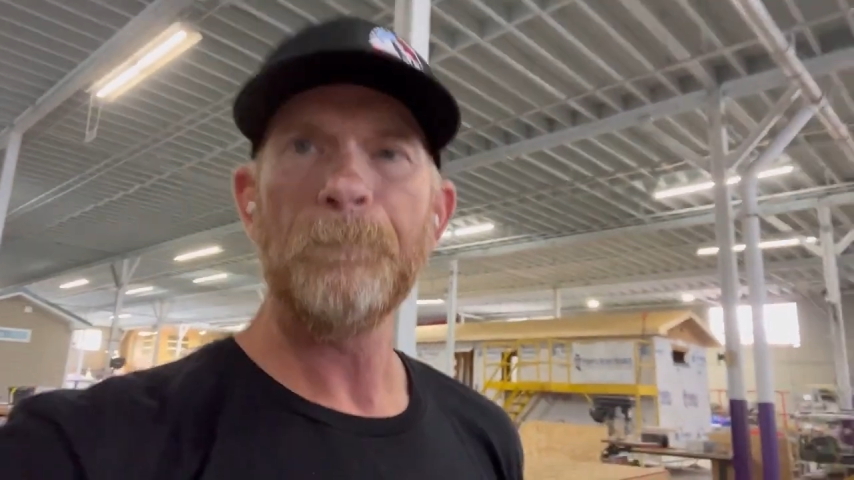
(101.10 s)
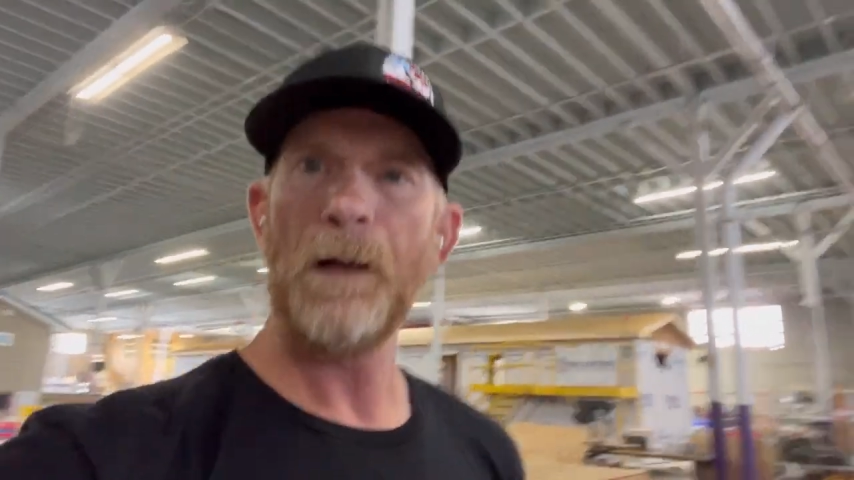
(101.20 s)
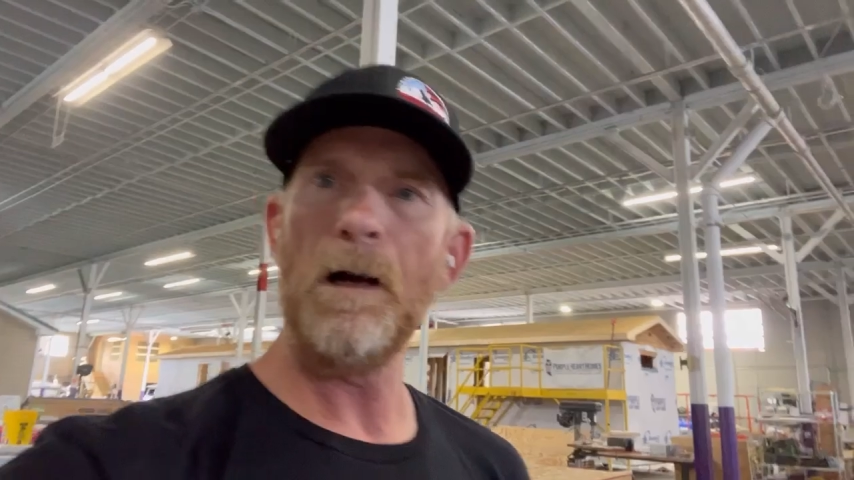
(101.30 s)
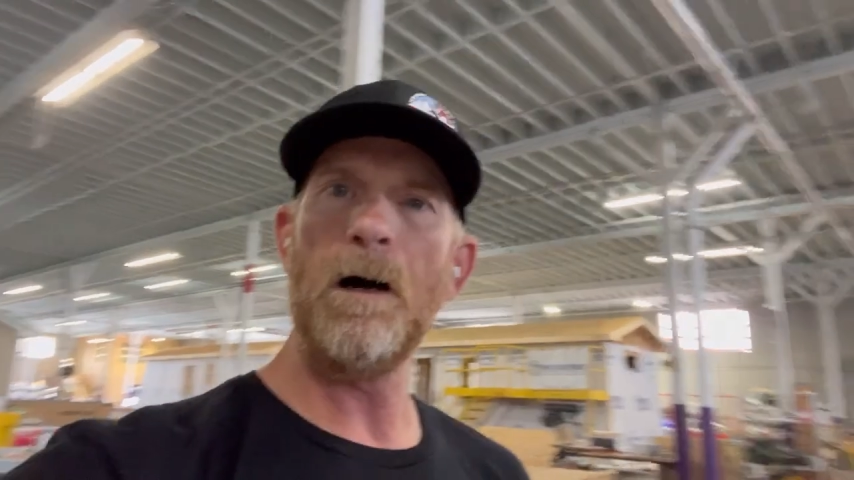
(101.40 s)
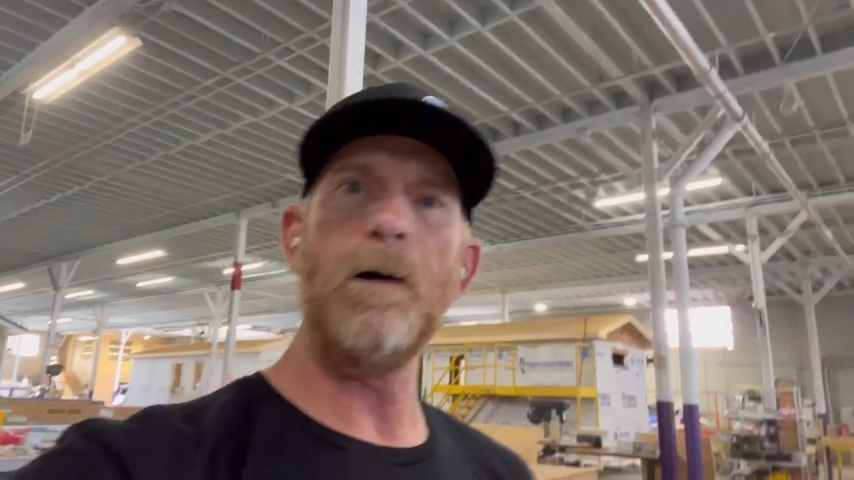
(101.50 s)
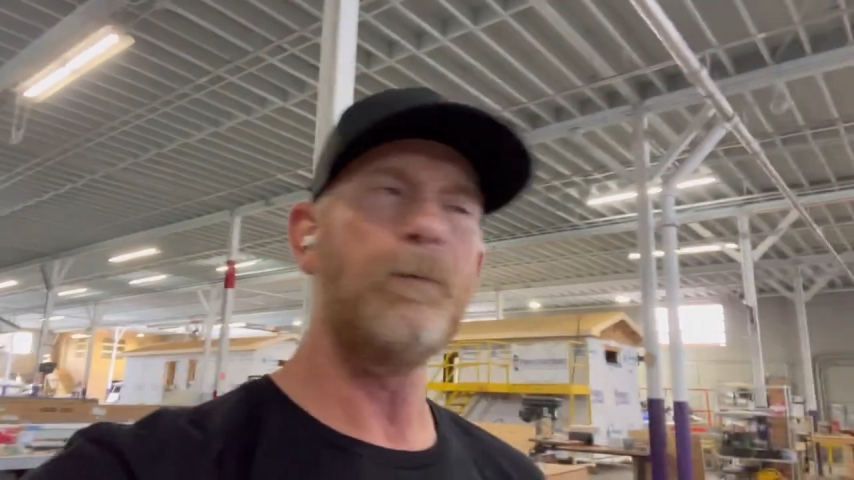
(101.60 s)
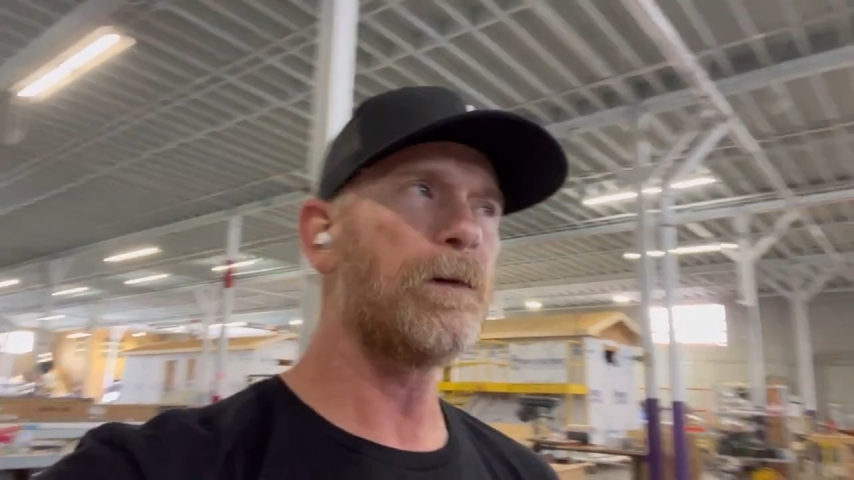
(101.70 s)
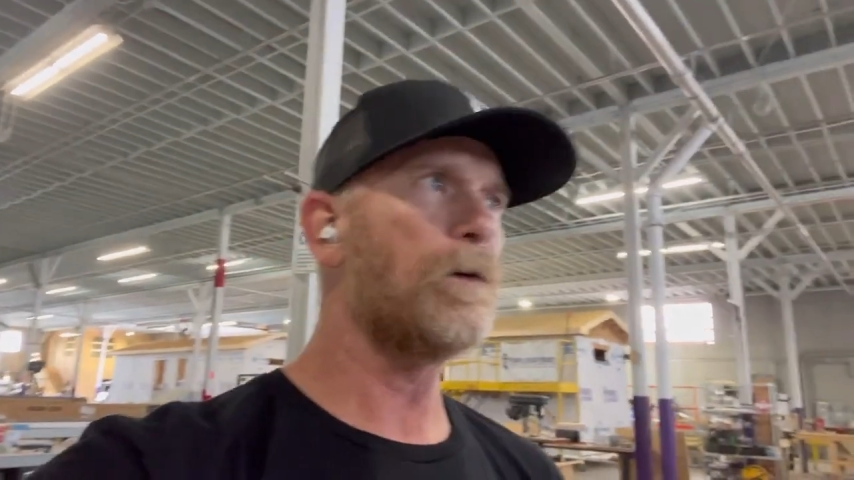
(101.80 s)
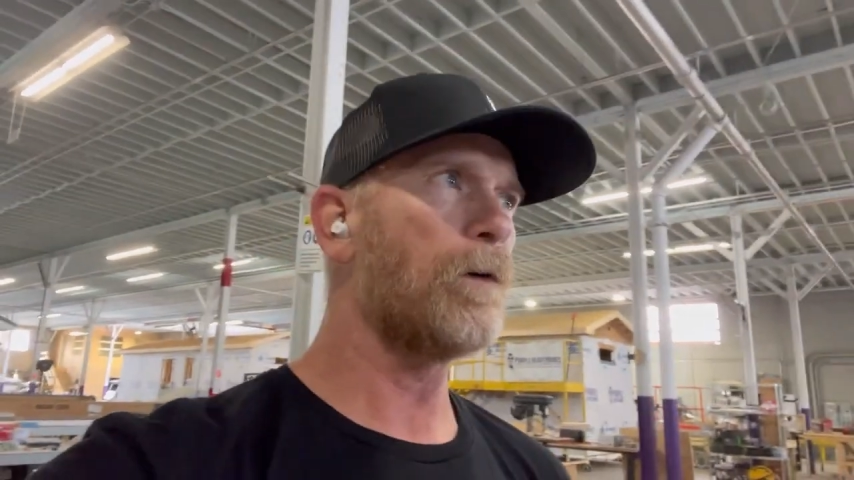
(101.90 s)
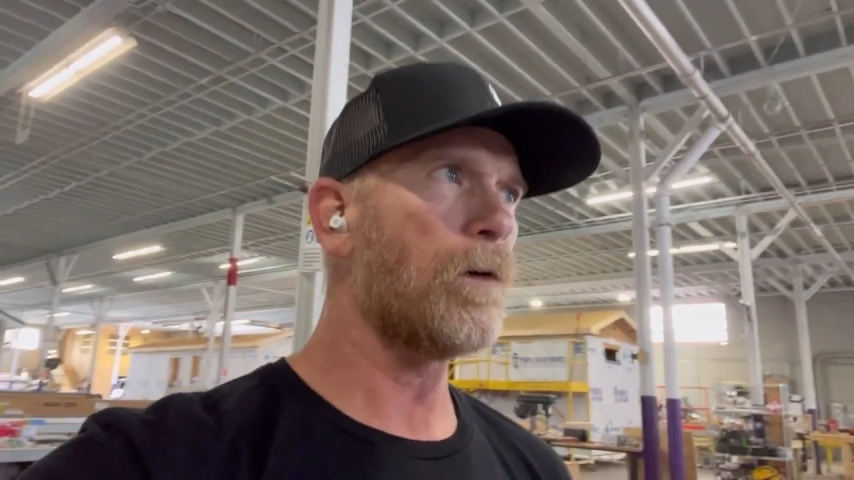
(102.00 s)
of
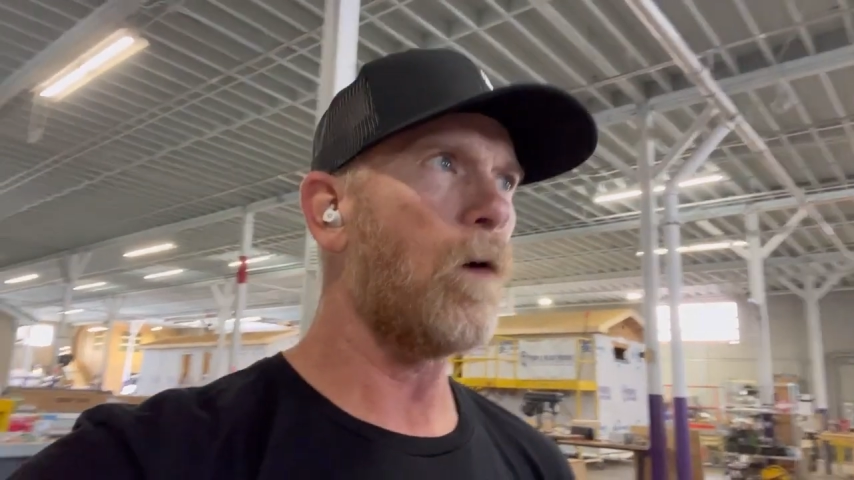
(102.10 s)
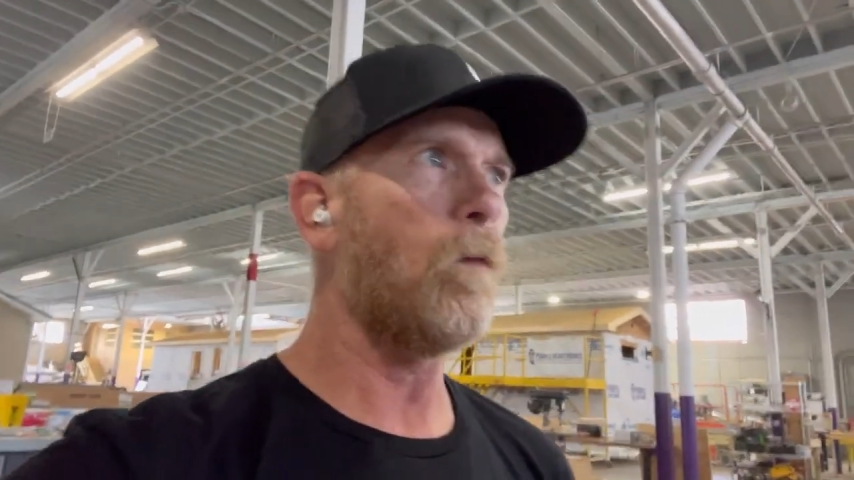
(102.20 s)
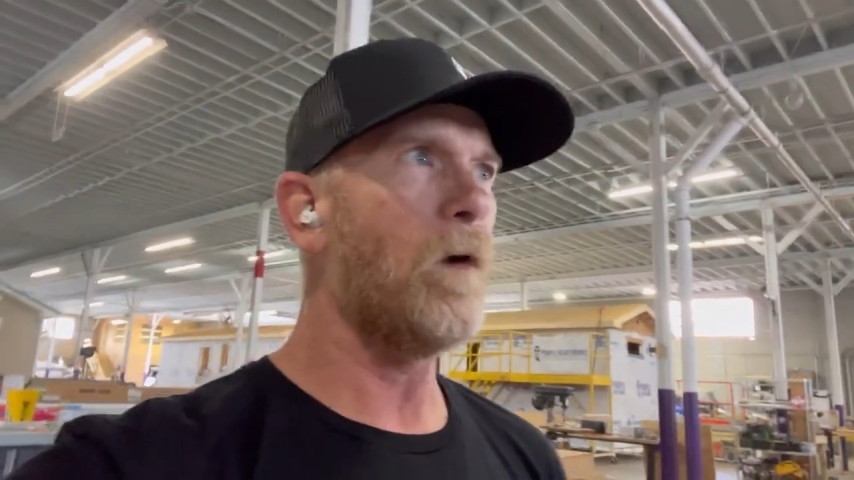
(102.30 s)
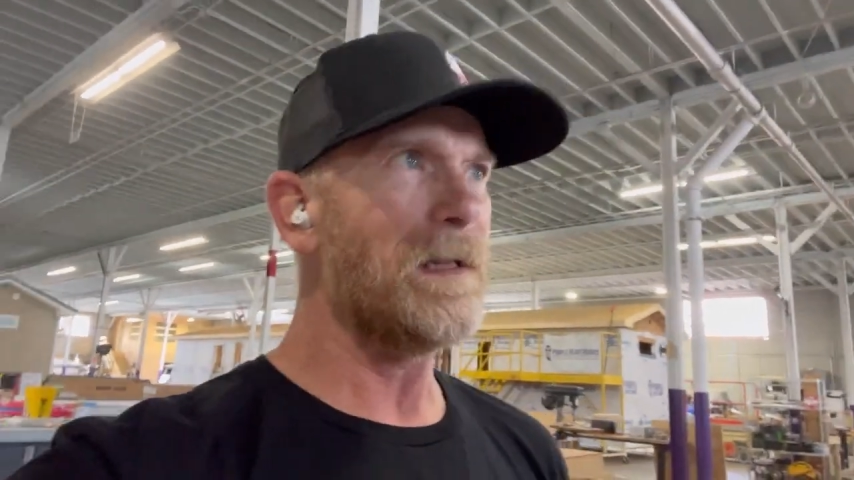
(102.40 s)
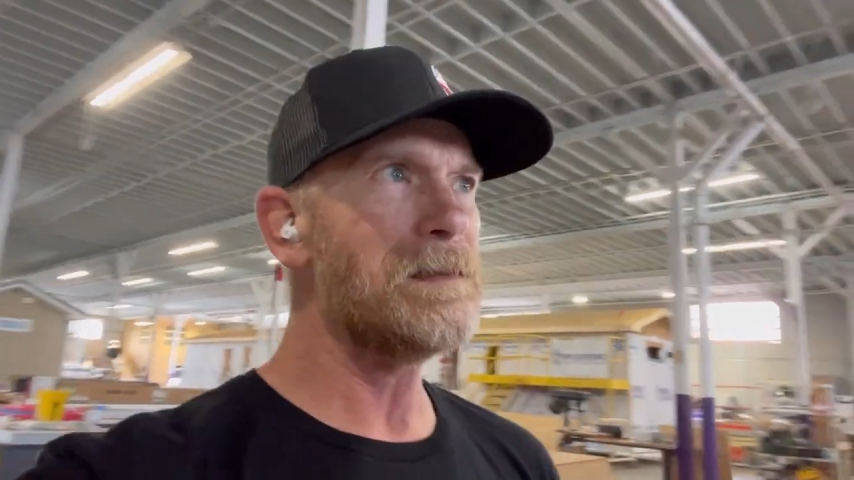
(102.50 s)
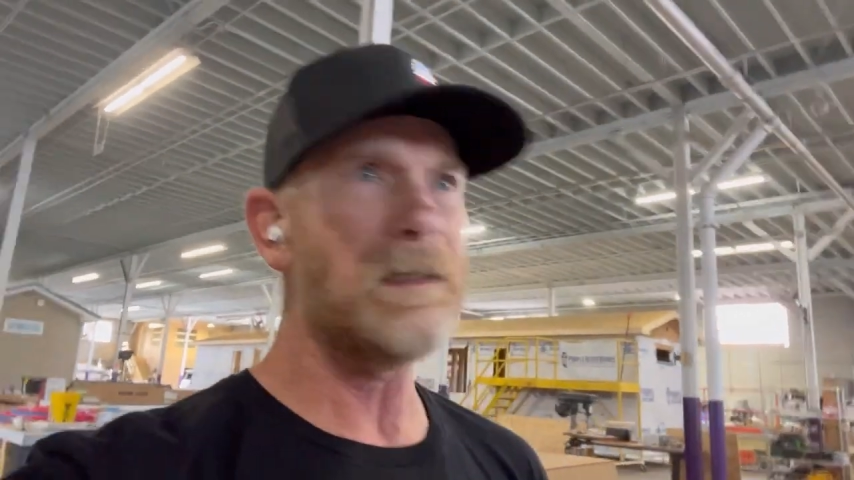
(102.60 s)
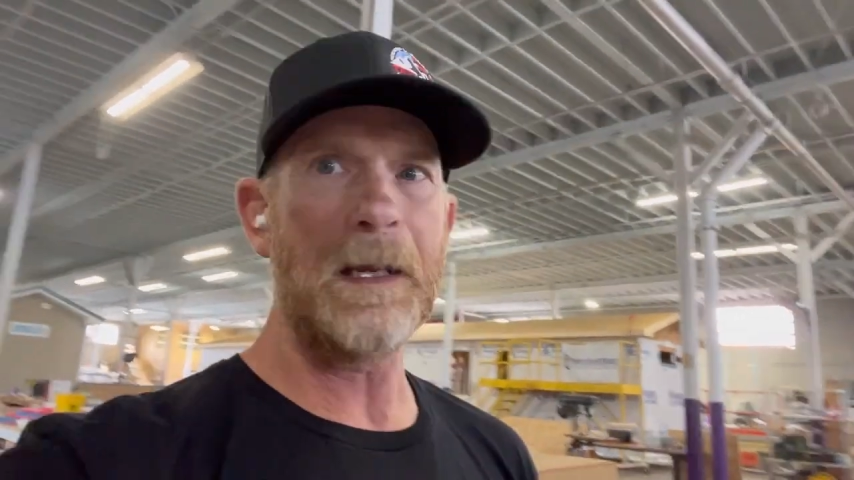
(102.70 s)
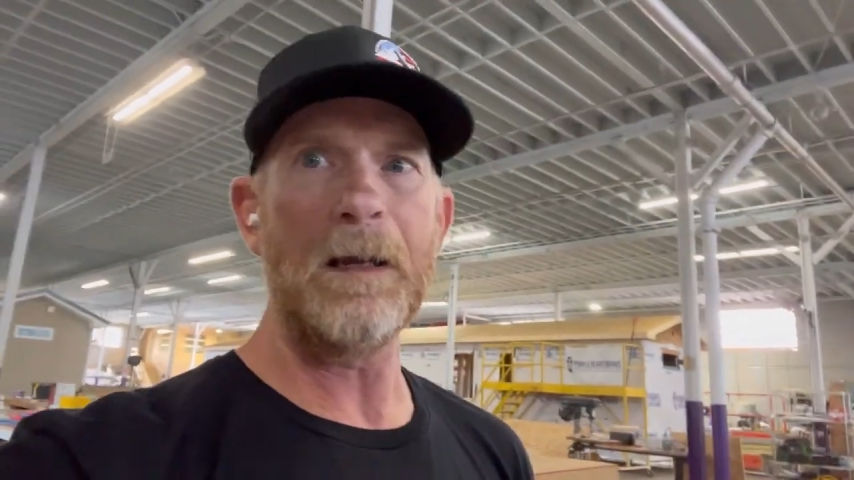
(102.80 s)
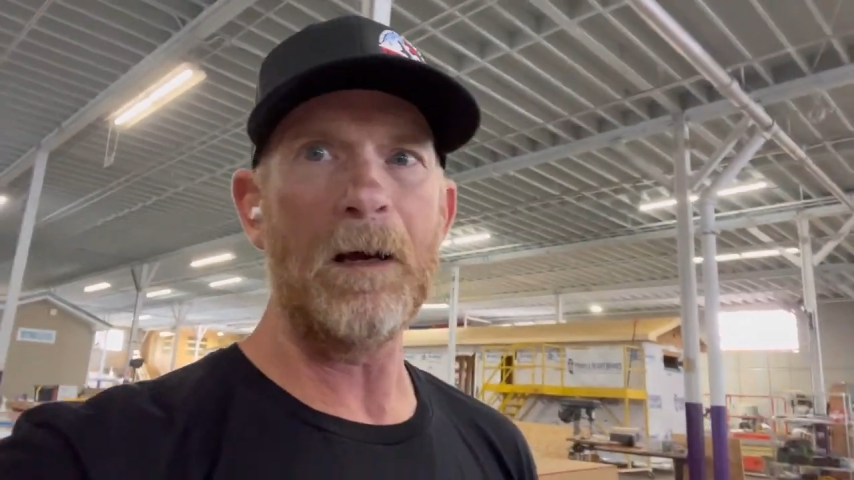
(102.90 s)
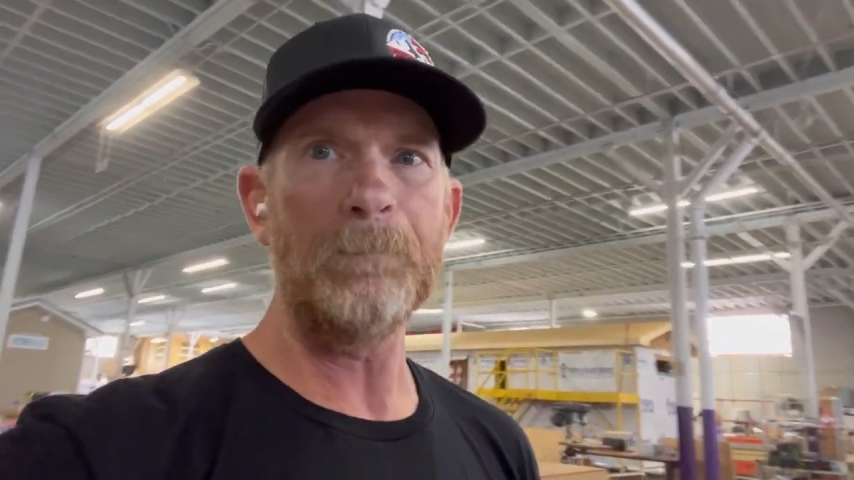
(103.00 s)
your
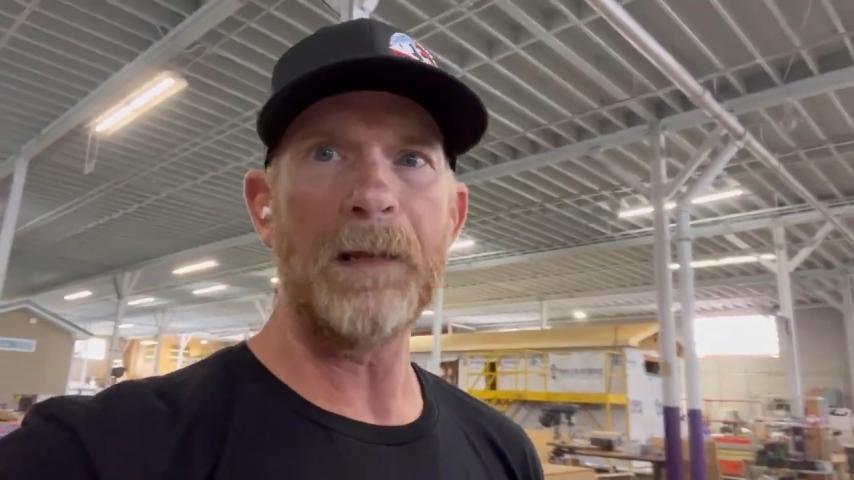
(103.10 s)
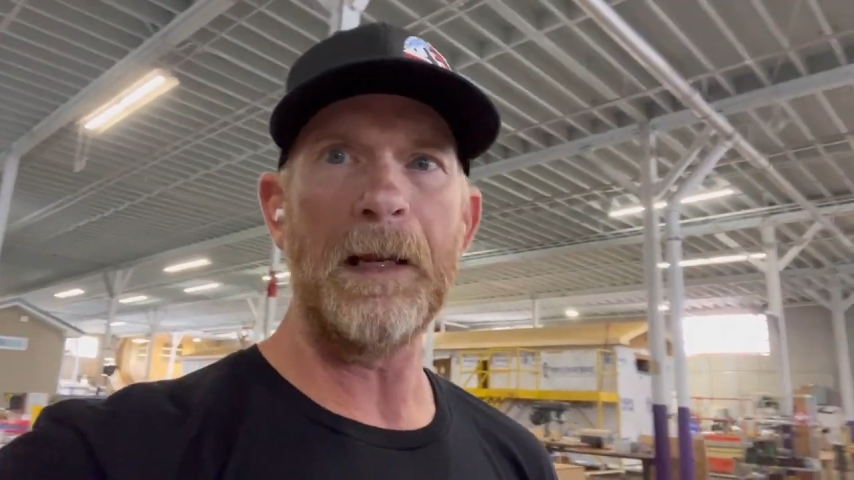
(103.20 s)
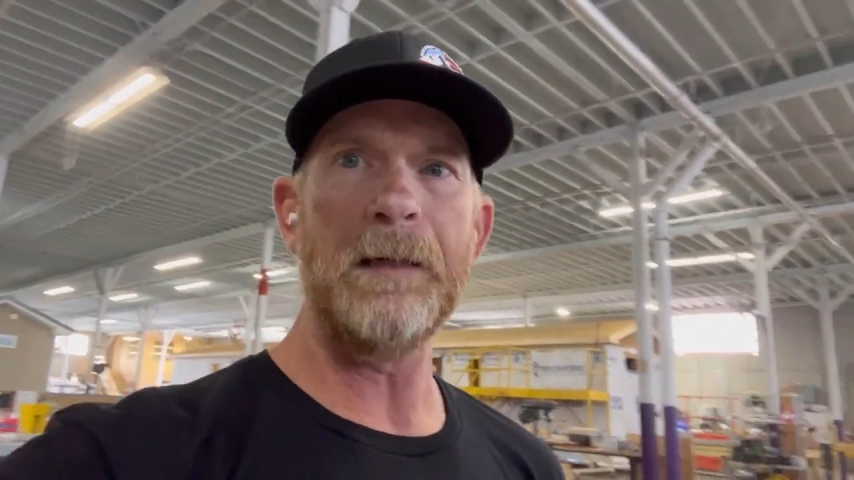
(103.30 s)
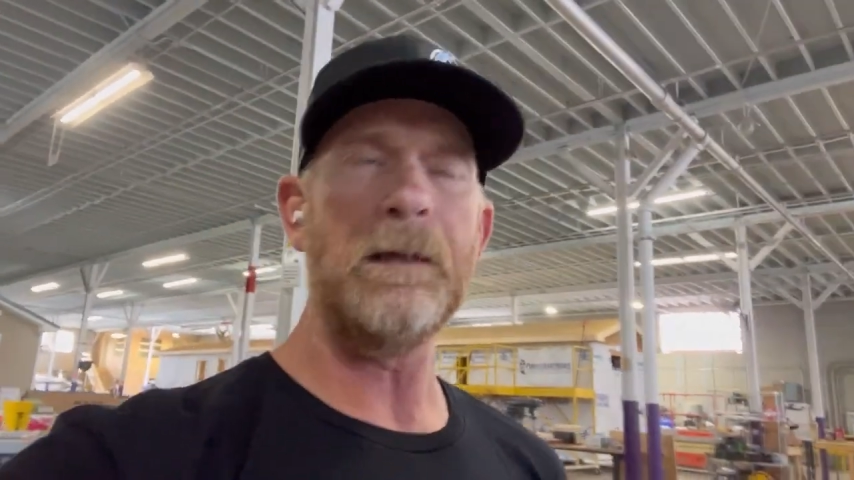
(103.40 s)
Wednesday update